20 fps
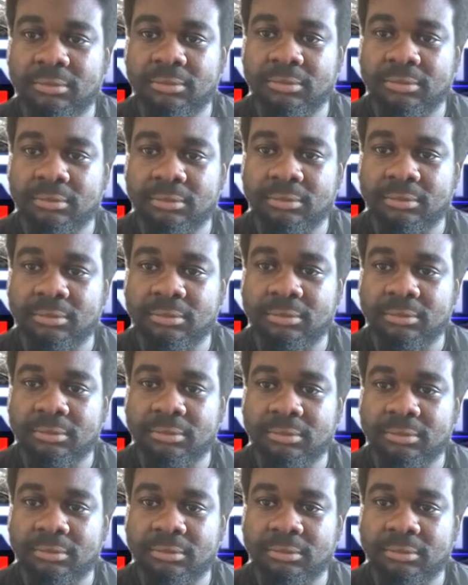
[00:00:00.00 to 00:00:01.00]

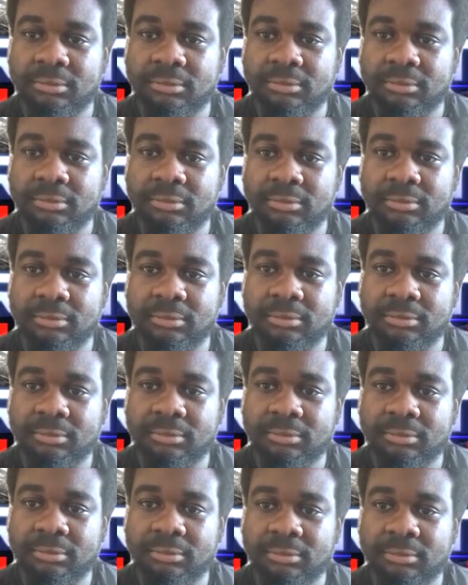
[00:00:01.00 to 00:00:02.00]

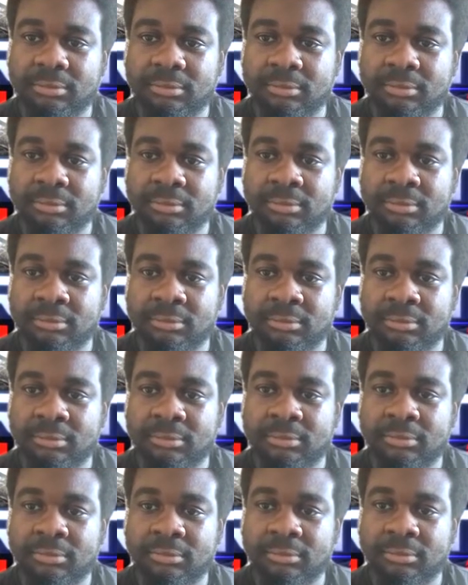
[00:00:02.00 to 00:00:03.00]

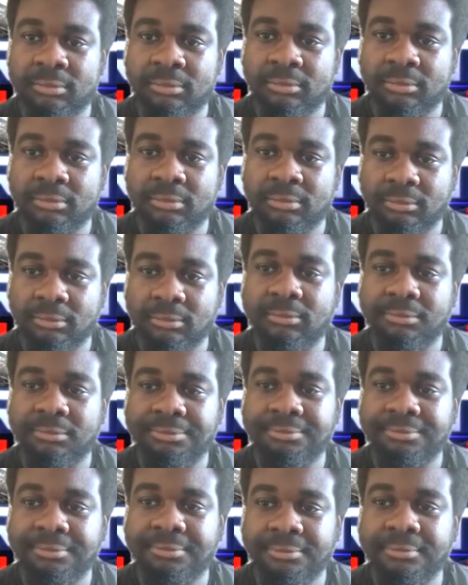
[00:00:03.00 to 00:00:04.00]

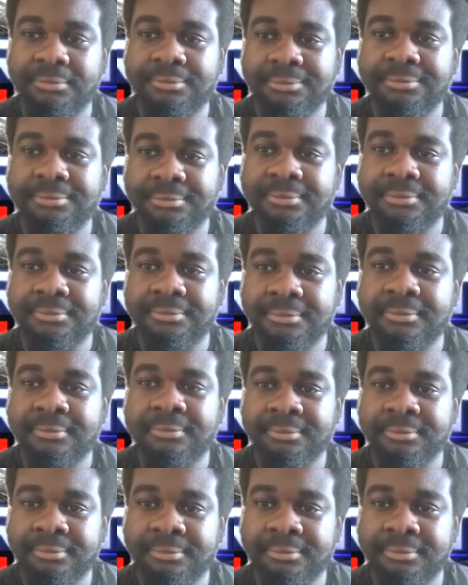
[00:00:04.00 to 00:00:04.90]
[no speech]